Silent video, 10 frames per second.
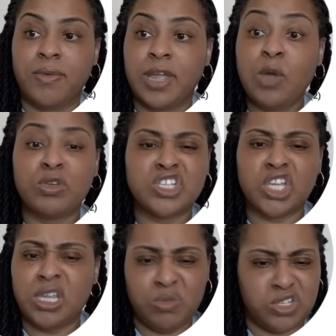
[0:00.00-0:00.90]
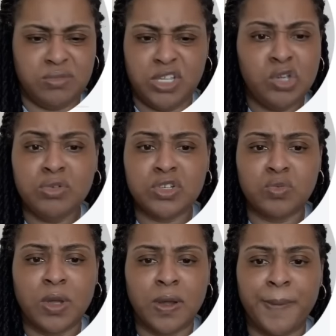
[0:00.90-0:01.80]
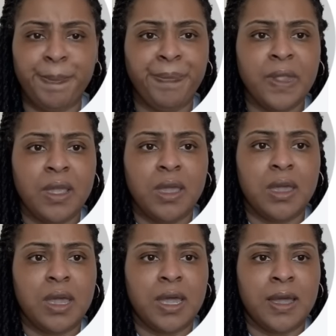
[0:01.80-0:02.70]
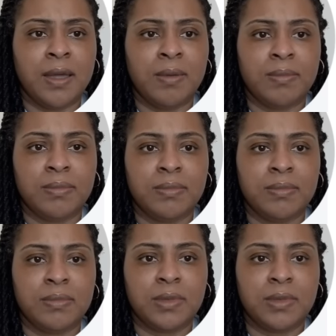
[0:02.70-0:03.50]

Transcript: was huge as well. Let